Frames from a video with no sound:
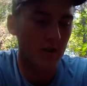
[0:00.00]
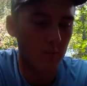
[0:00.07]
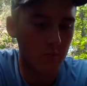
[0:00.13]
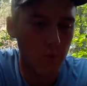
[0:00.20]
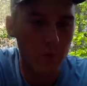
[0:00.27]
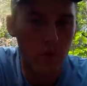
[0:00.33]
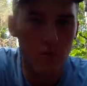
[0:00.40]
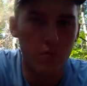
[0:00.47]

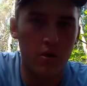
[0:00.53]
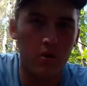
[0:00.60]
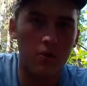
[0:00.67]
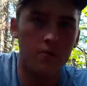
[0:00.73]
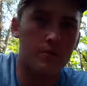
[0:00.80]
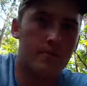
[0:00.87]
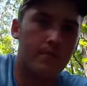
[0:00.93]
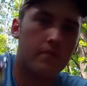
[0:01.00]
Tackle Mimic
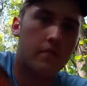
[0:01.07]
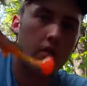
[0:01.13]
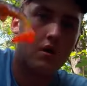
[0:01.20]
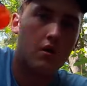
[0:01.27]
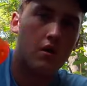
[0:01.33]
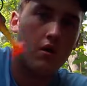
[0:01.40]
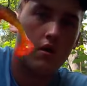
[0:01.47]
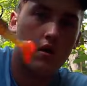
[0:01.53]
Minnow.
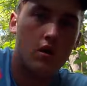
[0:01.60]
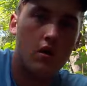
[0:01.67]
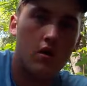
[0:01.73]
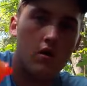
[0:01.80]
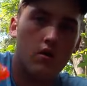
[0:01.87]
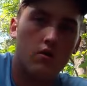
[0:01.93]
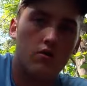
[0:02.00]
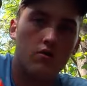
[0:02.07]

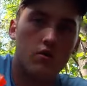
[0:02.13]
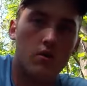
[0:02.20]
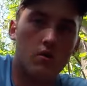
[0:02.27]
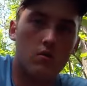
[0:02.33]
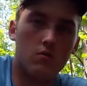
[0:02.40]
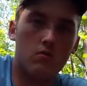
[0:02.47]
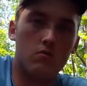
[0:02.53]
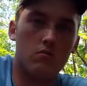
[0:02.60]

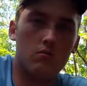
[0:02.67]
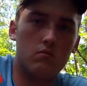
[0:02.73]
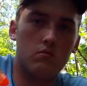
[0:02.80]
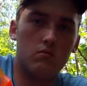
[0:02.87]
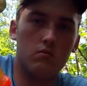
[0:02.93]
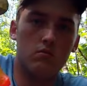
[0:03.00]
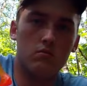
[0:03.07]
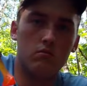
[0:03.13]
So
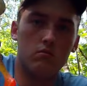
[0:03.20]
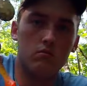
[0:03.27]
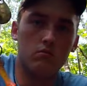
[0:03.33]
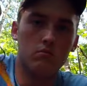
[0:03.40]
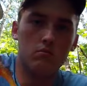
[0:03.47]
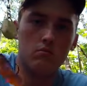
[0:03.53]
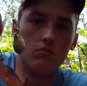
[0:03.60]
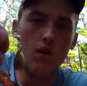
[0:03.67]

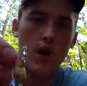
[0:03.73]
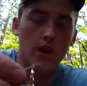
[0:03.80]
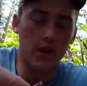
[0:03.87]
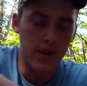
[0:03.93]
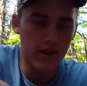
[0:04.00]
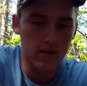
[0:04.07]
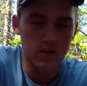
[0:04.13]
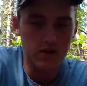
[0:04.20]

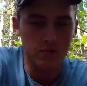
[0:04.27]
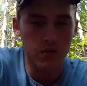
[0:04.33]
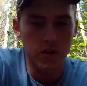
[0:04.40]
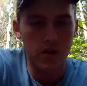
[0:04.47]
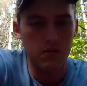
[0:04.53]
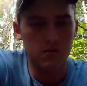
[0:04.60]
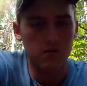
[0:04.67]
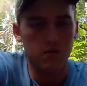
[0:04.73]
I like this
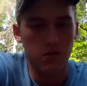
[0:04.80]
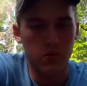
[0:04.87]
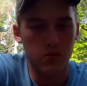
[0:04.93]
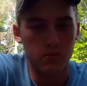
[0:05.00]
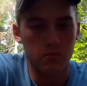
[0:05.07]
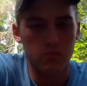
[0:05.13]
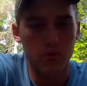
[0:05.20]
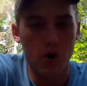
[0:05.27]
bait,
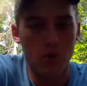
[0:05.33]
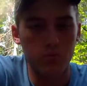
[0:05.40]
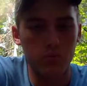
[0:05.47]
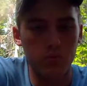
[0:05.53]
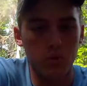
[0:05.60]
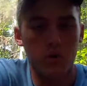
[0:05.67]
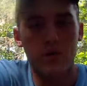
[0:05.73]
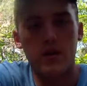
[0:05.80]
but the
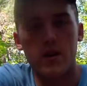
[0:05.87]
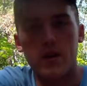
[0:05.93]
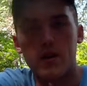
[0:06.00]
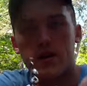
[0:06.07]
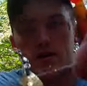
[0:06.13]
problem with it